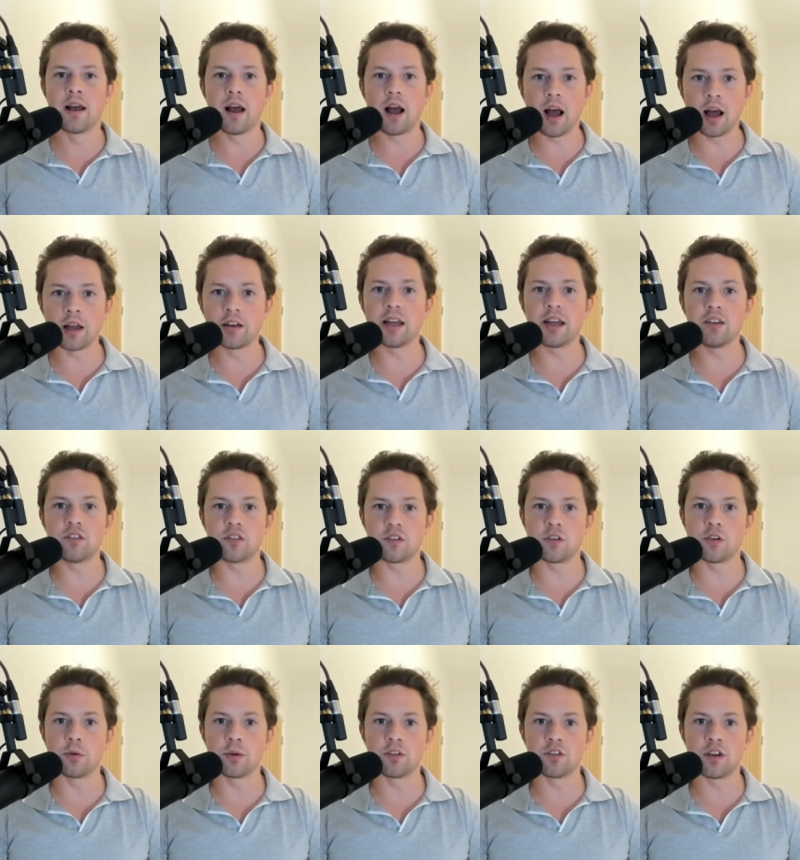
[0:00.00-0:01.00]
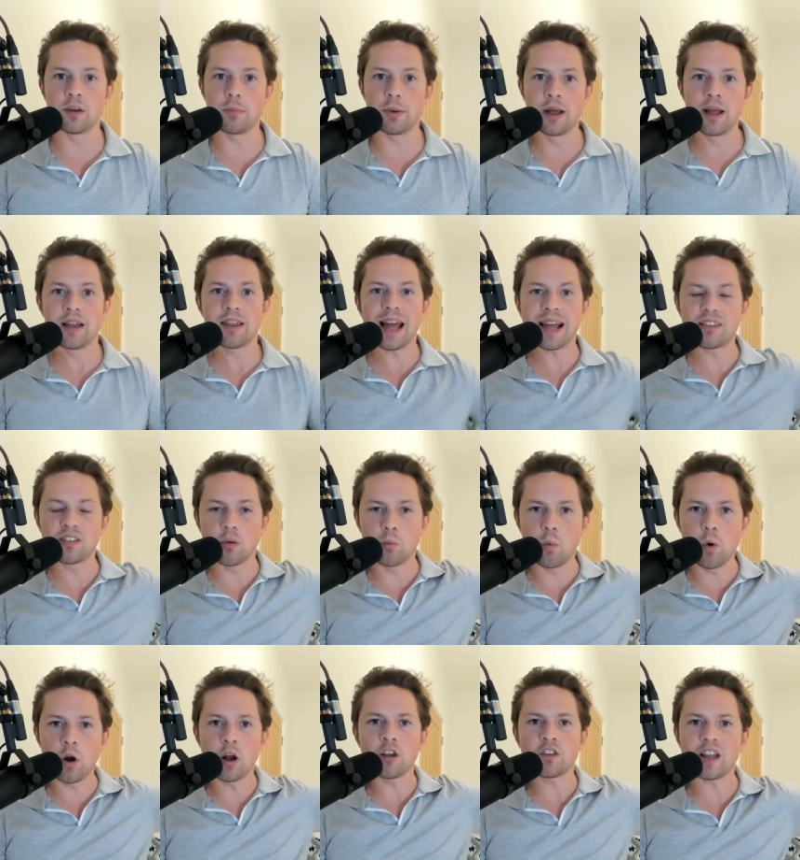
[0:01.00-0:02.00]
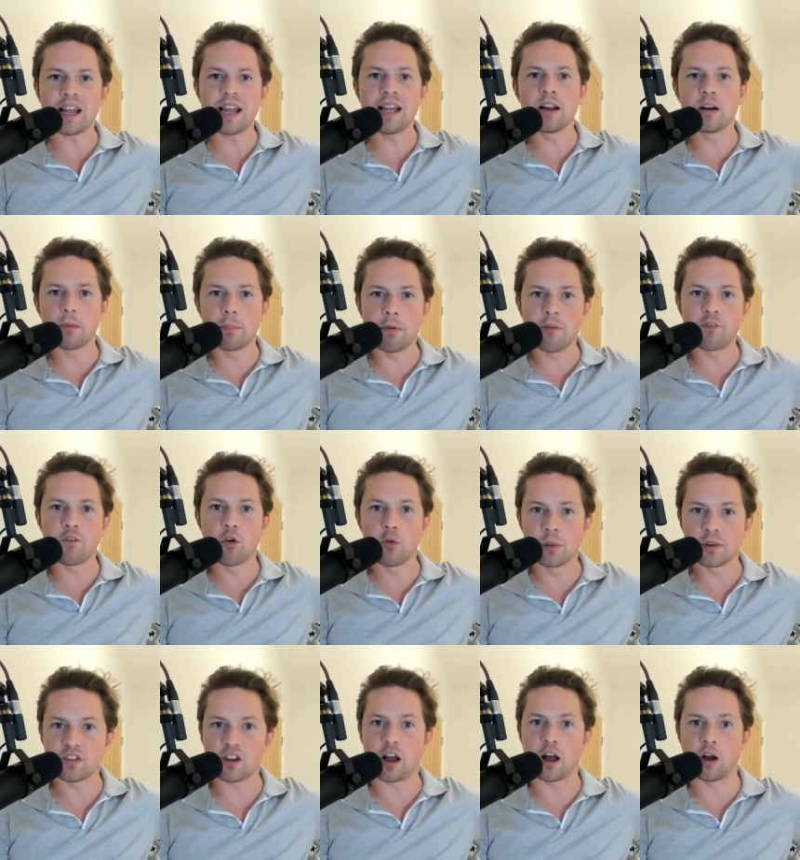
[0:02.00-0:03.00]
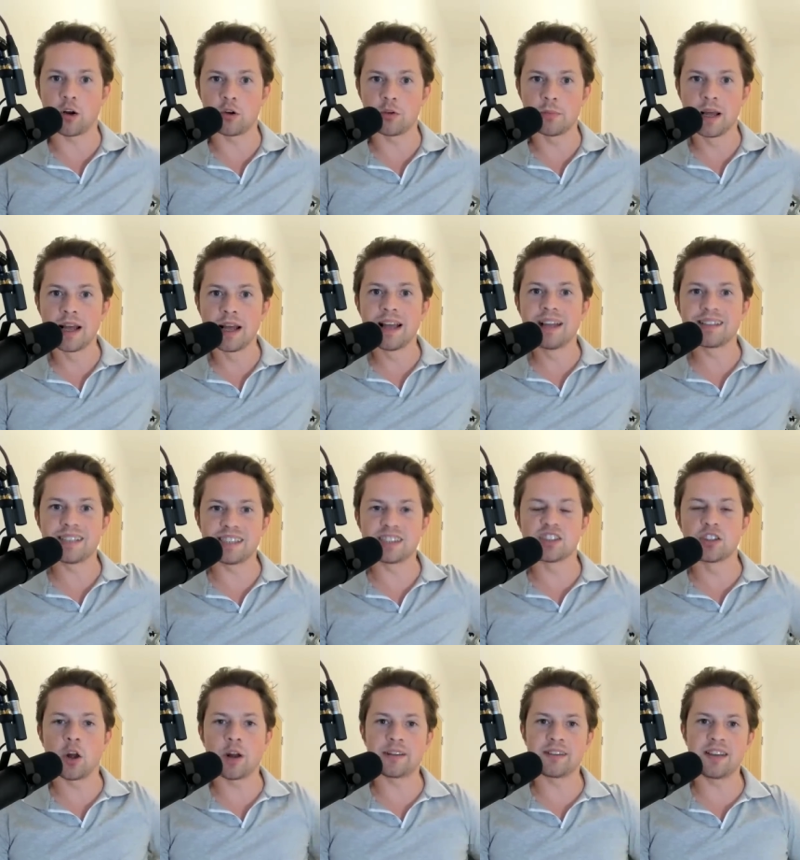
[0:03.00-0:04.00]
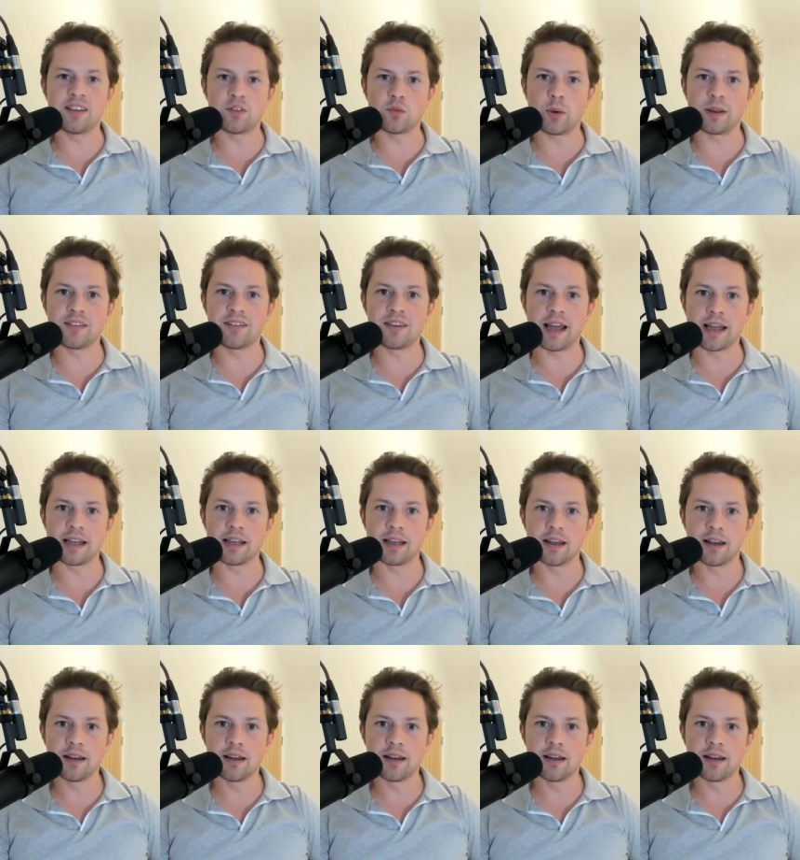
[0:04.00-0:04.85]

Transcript: under his stewardship. That is the worst England performance at home since 1928.